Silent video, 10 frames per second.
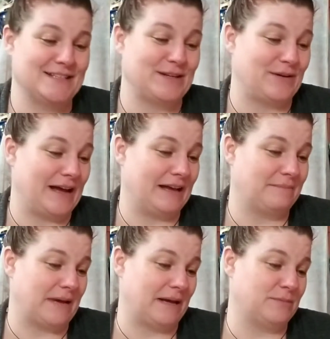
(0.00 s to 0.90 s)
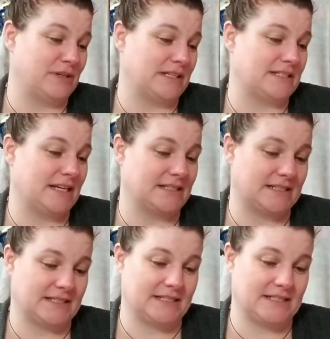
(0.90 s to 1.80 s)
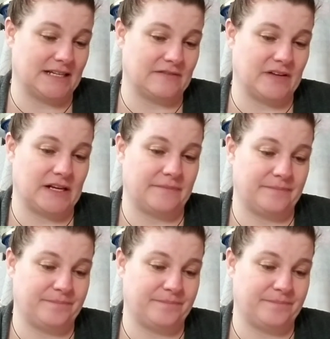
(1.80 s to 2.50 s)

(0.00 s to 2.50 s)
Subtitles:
So I'm really psyched to delve in.